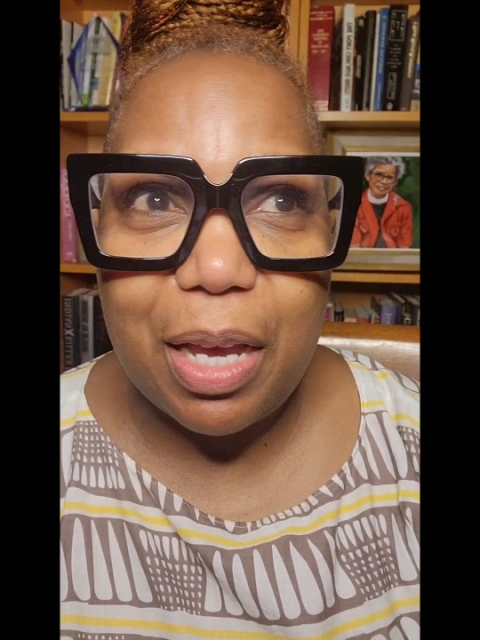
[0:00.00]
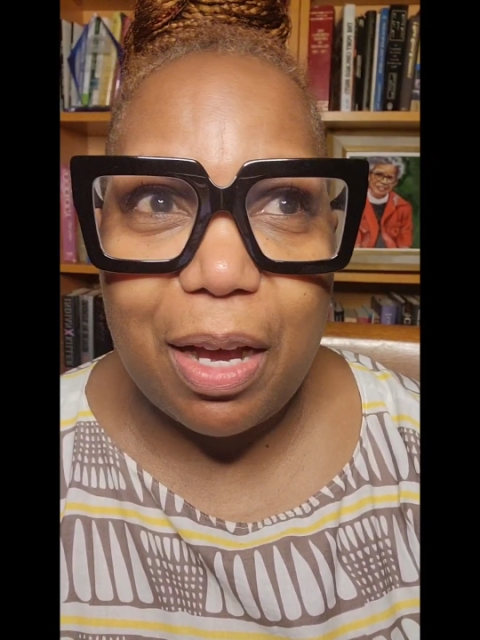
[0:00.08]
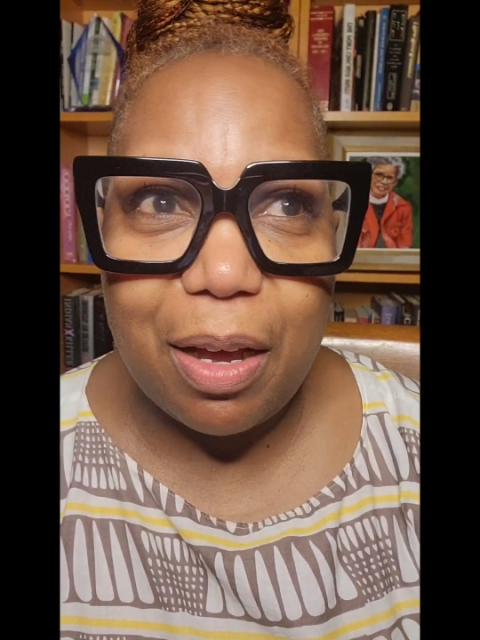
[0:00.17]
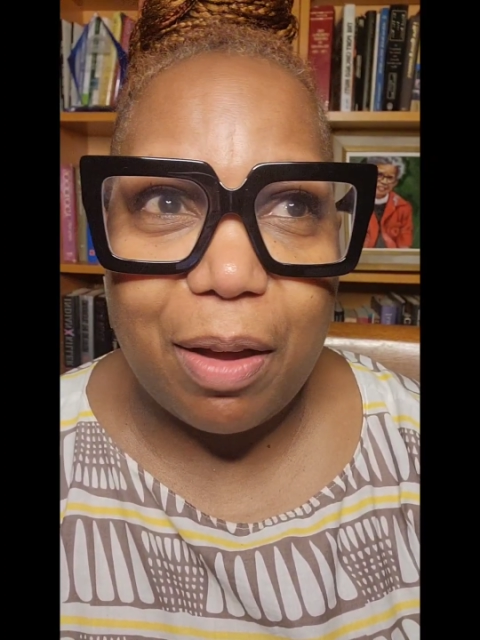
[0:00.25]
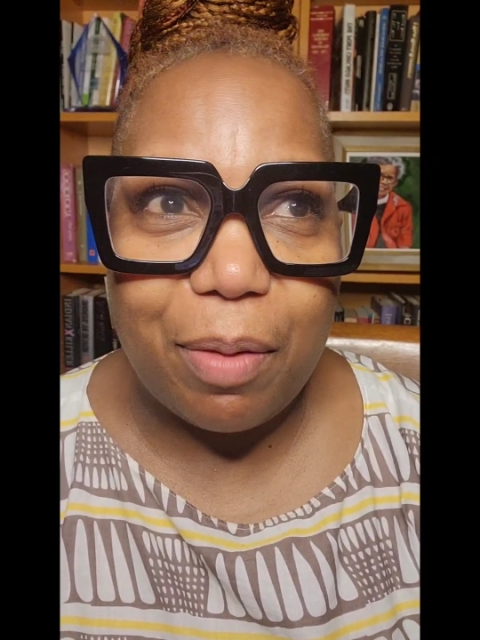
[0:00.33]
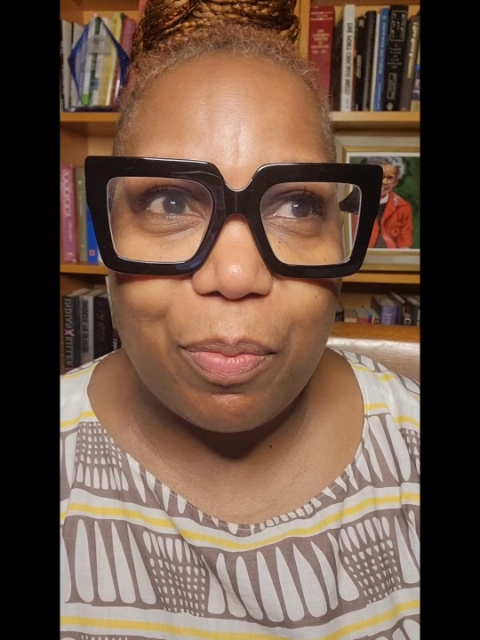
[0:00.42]

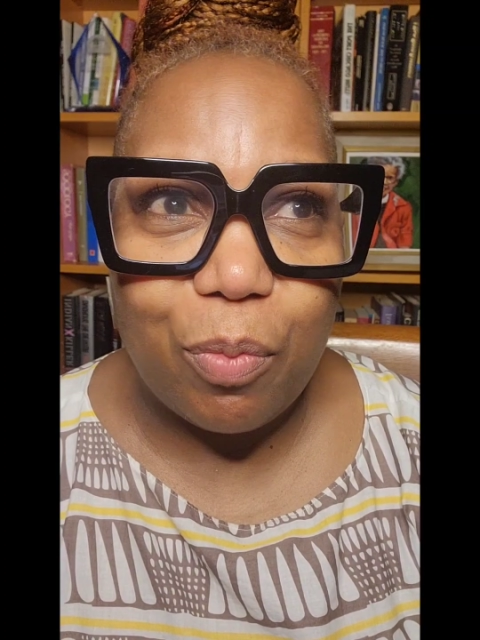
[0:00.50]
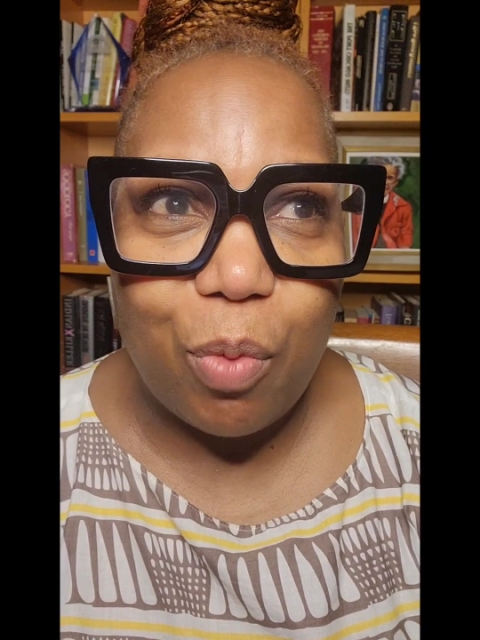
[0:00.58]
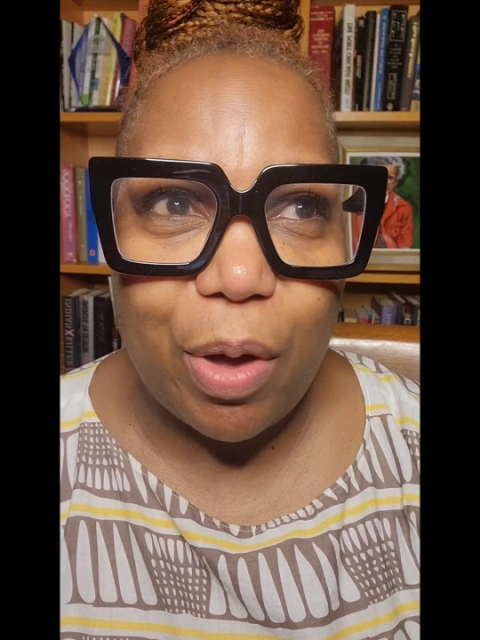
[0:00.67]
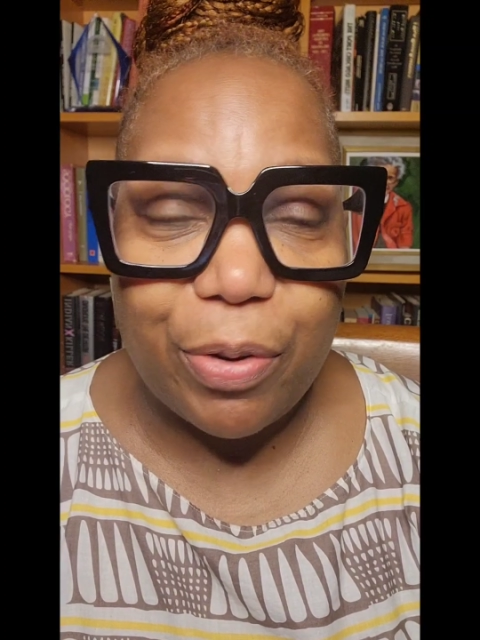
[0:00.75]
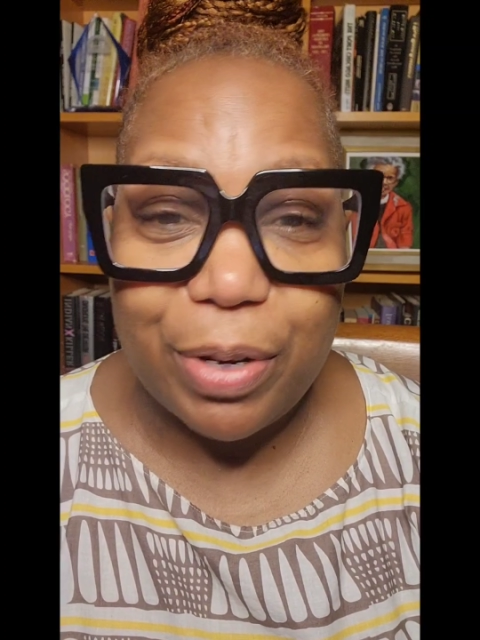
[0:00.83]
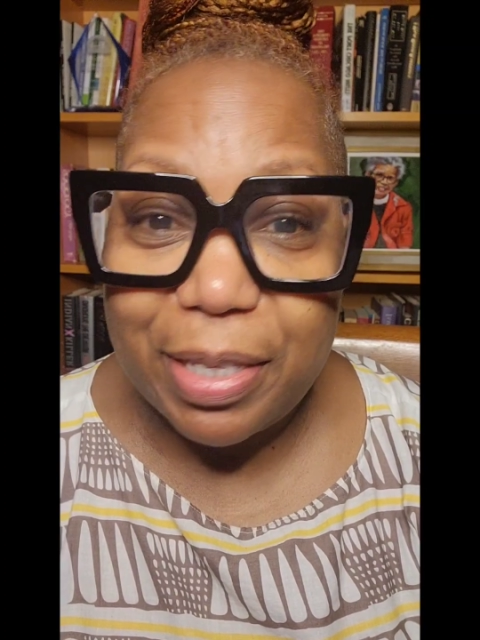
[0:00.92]
Um,
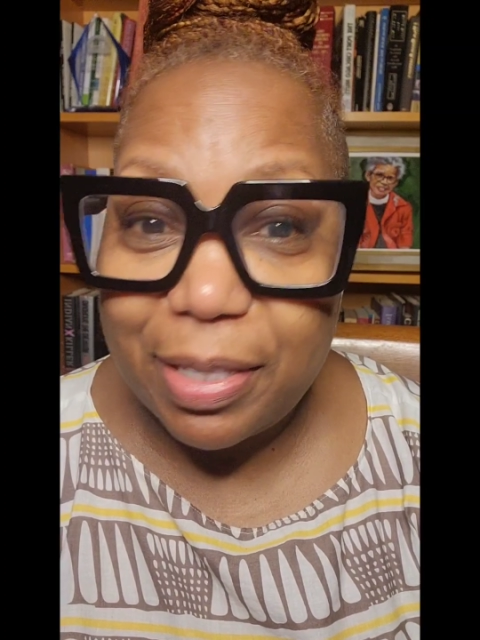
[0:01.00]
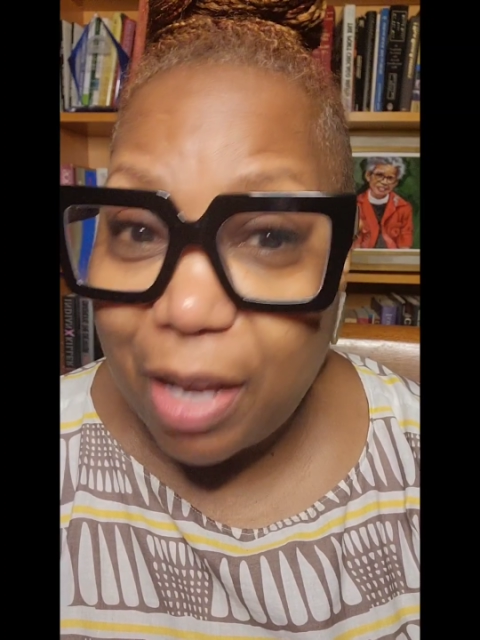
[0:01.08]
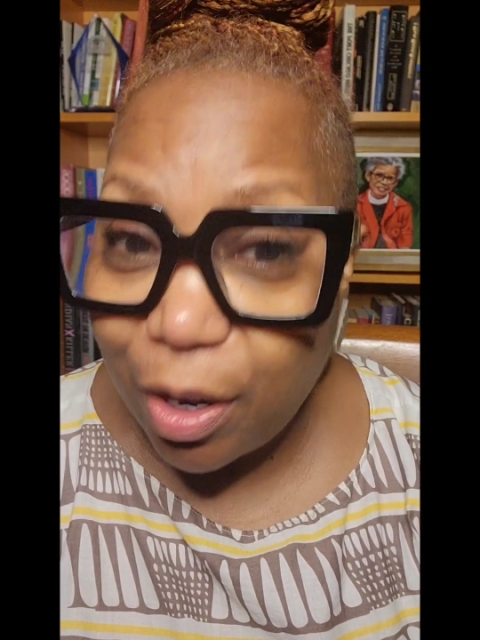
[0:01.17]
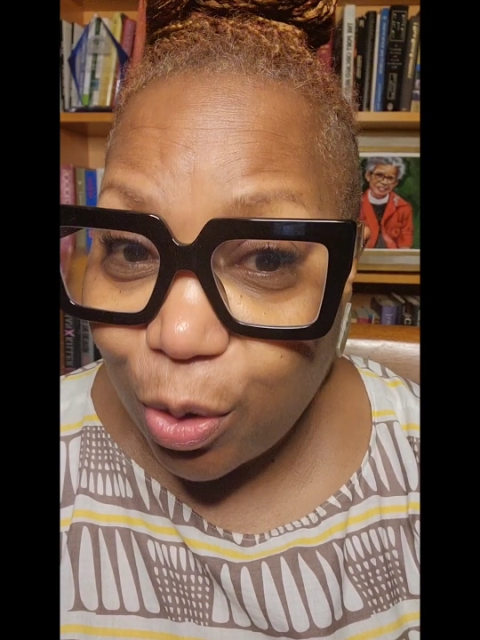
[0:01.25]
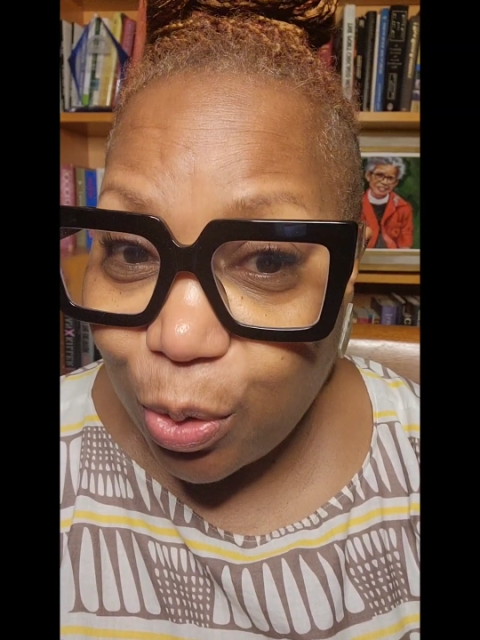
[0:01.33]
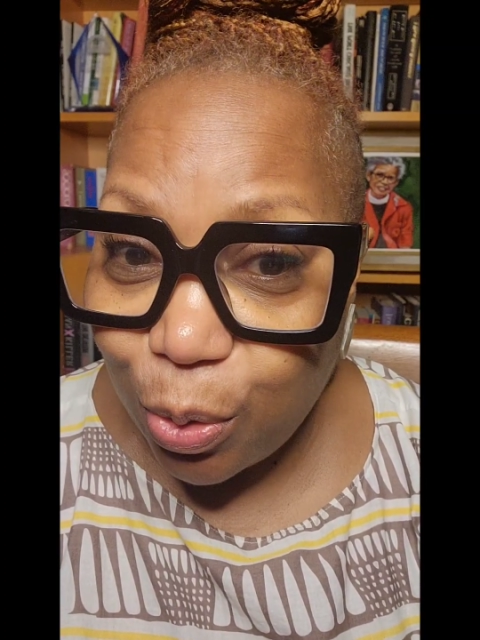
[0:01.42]
whether it's
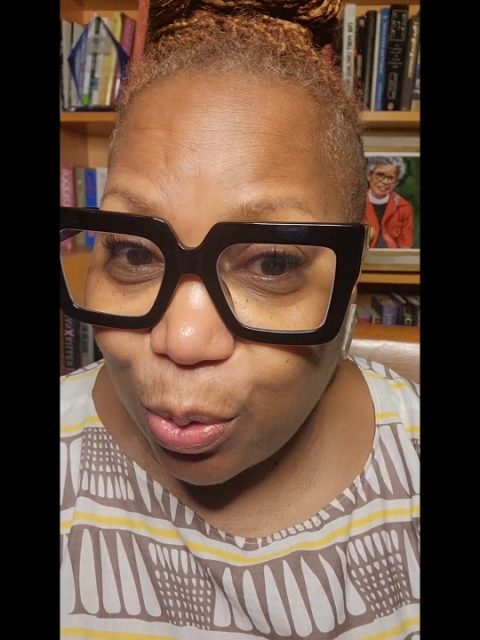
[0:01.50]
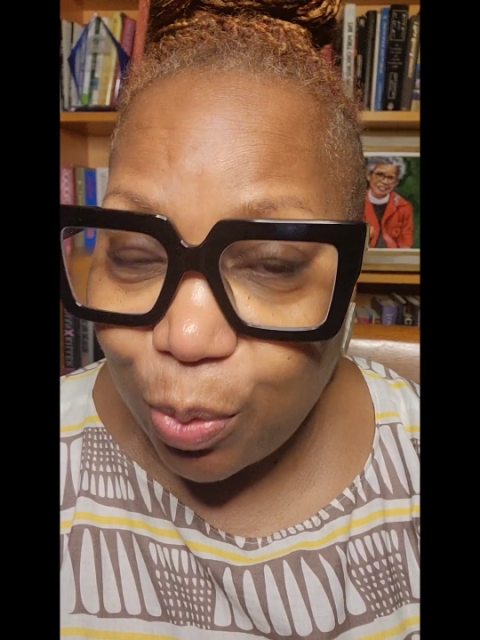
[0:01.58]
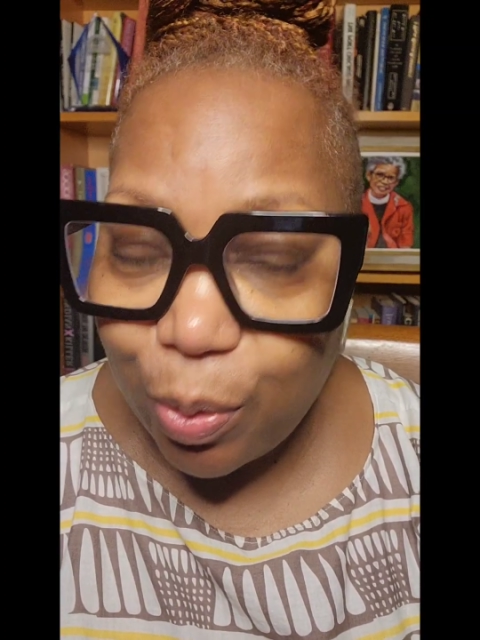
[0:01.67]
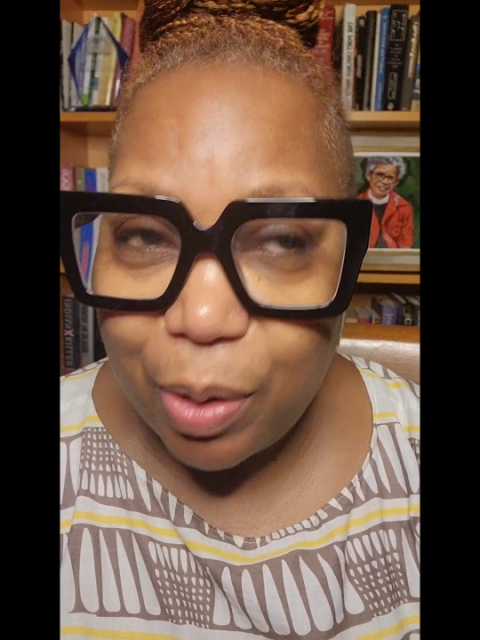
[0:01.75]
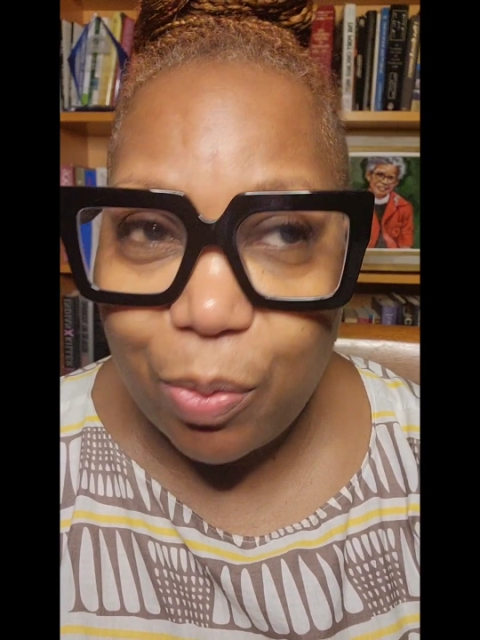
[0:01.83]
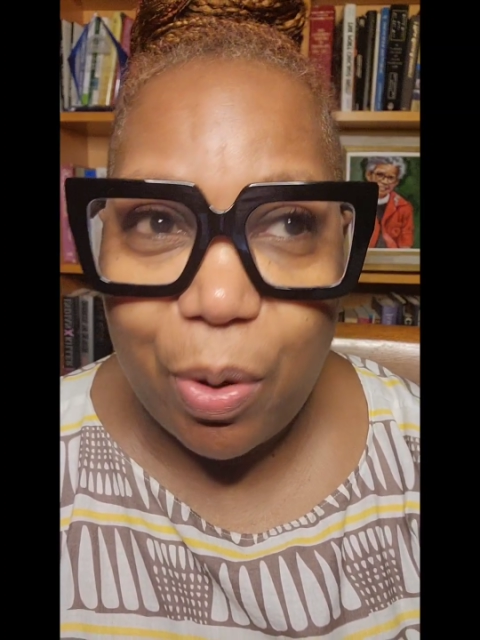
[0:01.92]
subtle,